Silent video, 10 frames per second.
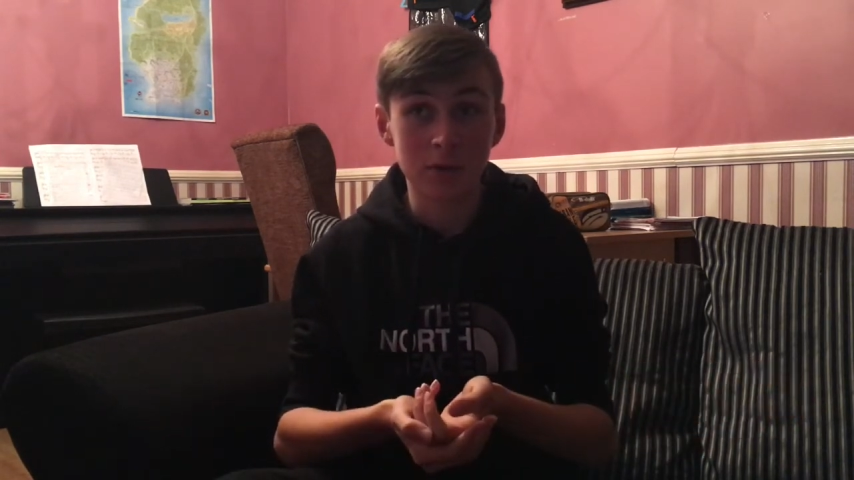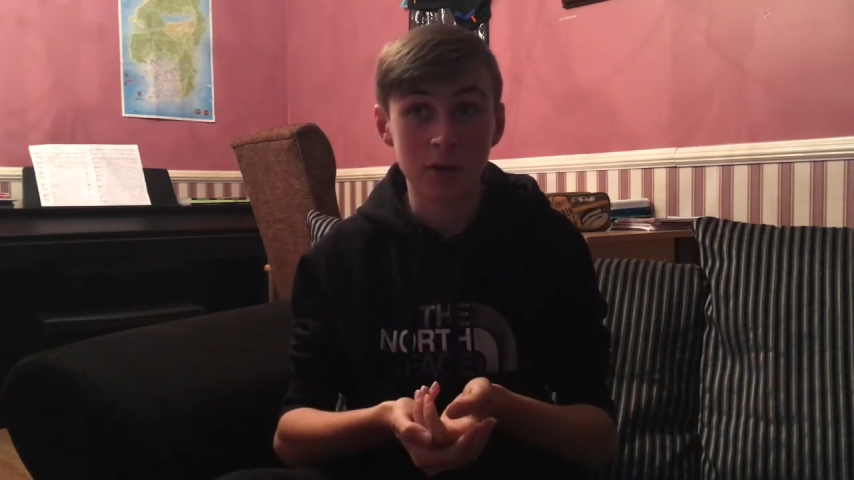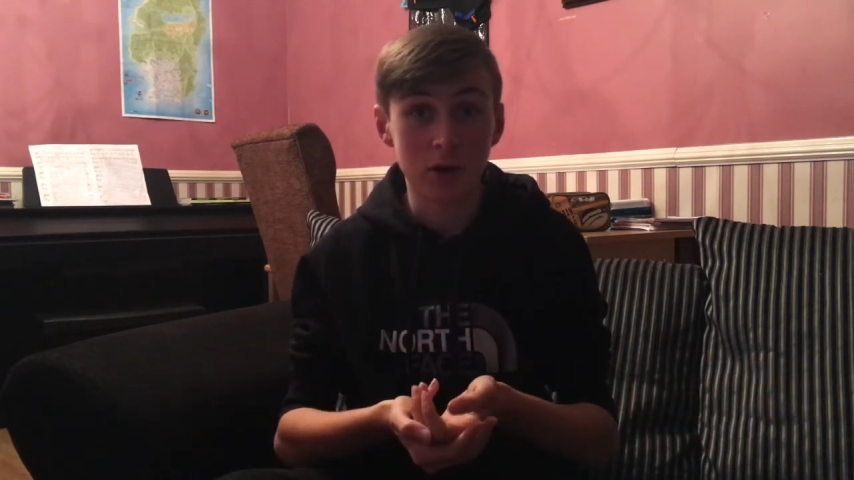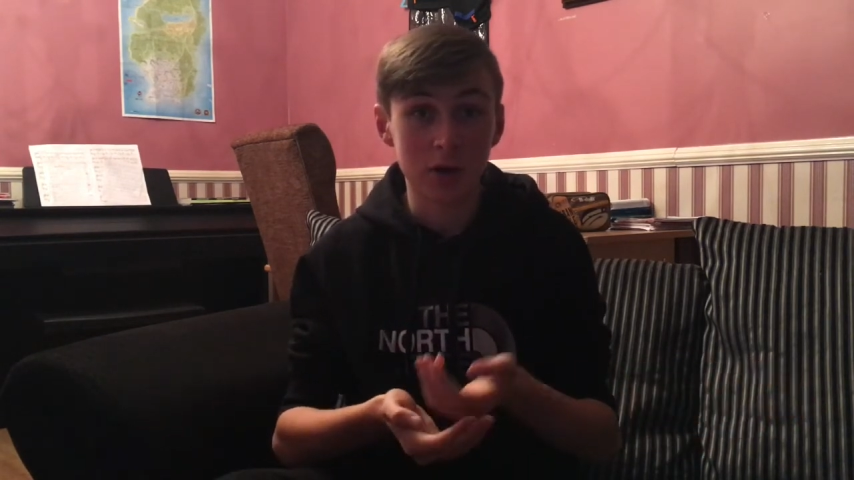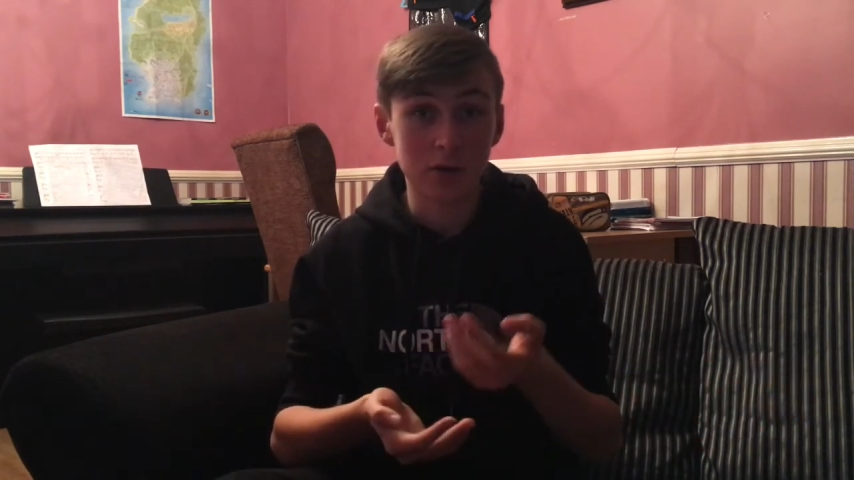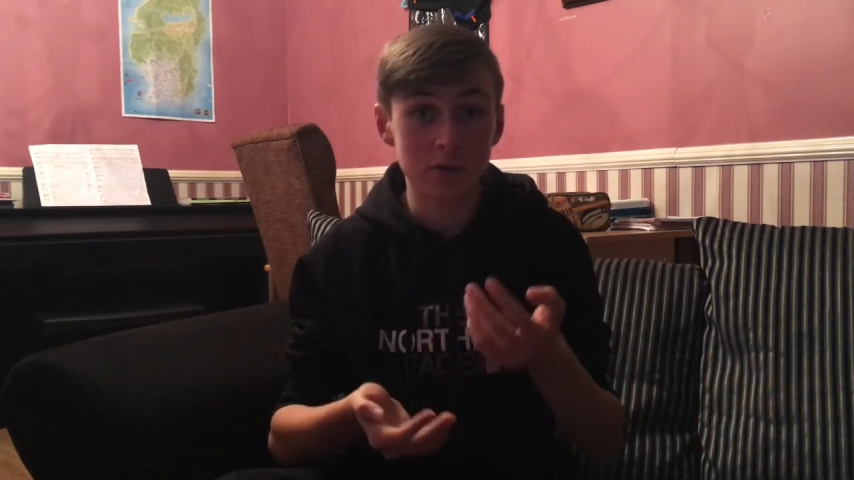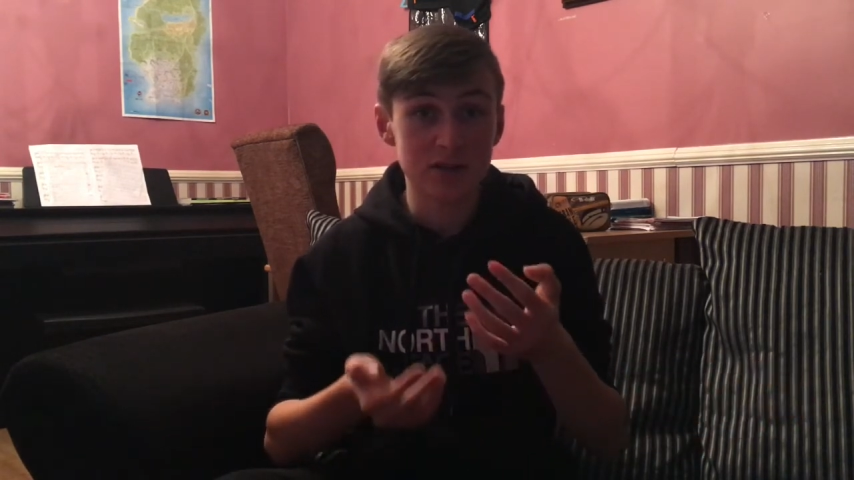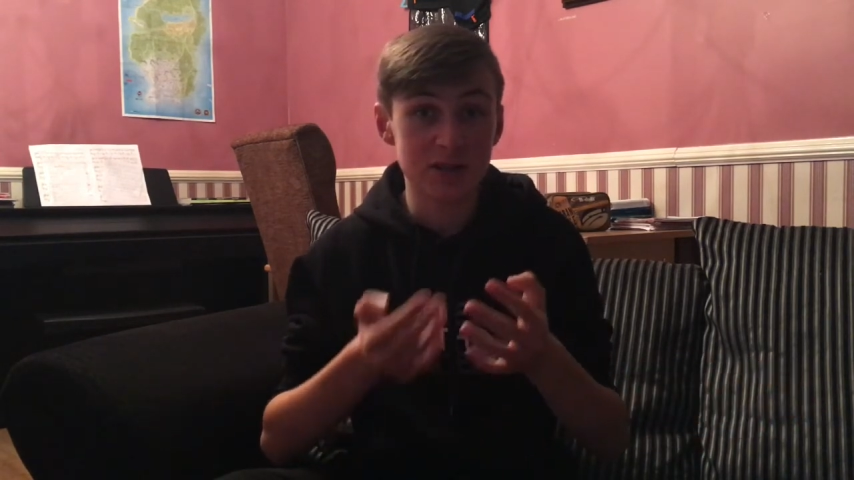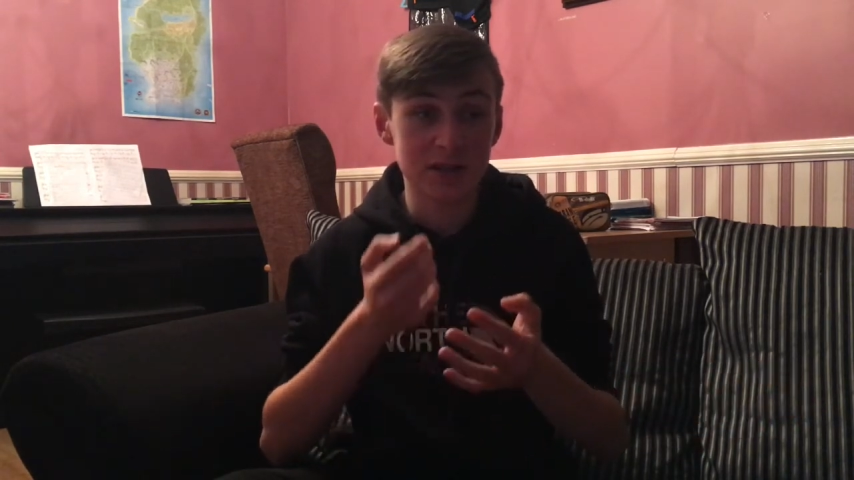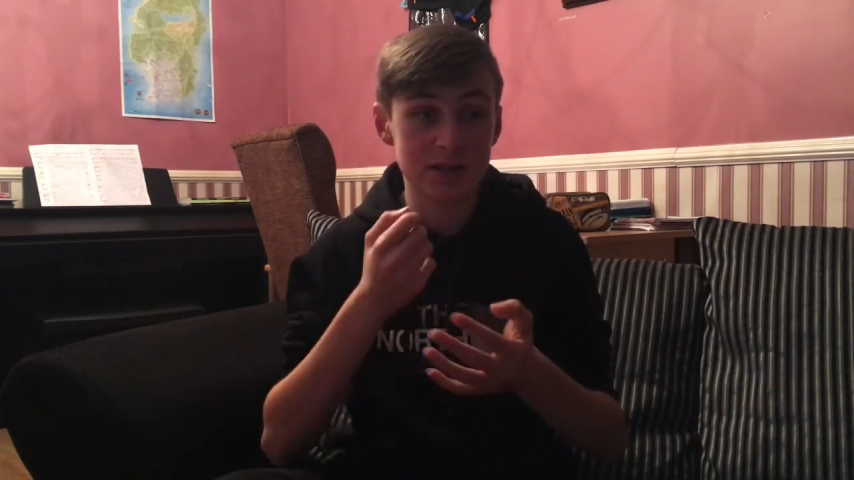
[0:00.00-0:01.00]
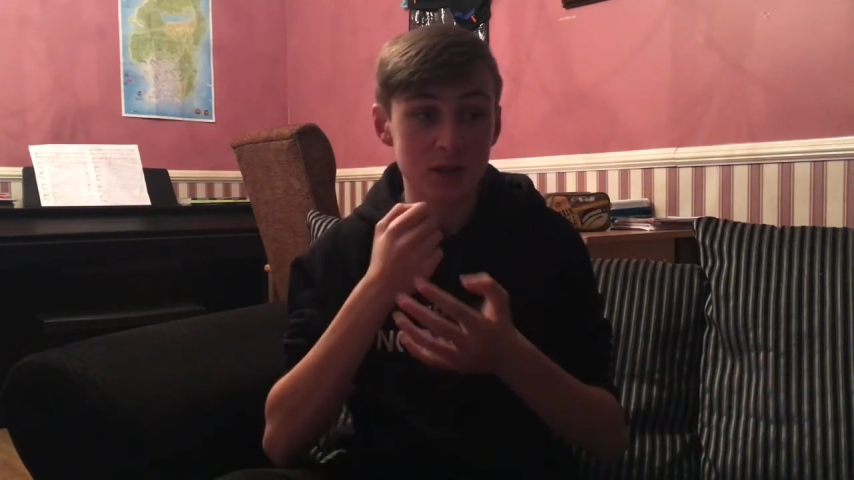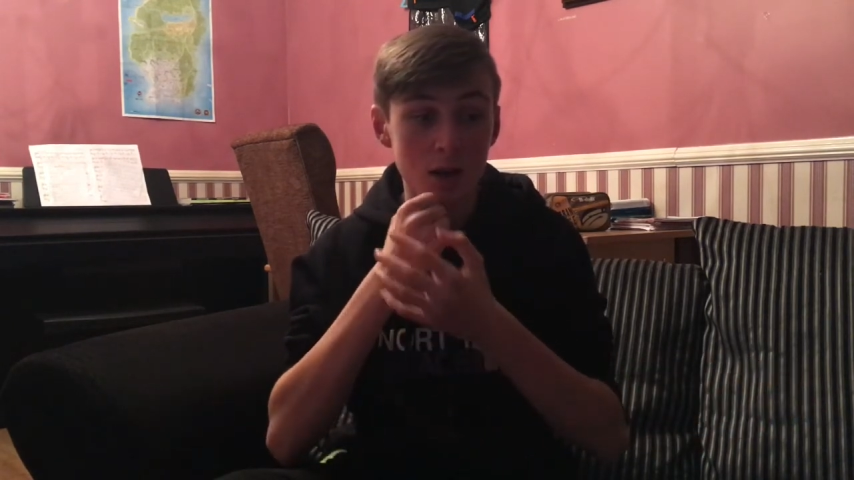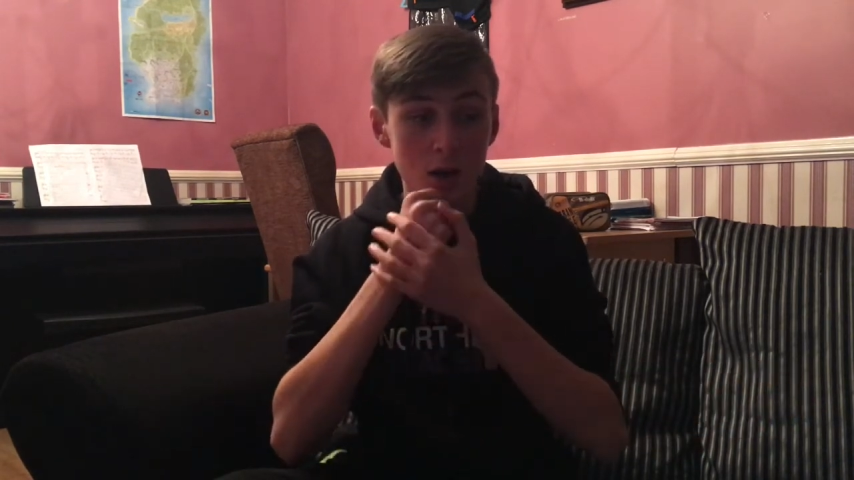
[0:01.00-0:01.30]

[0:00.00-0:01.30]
it. I use this.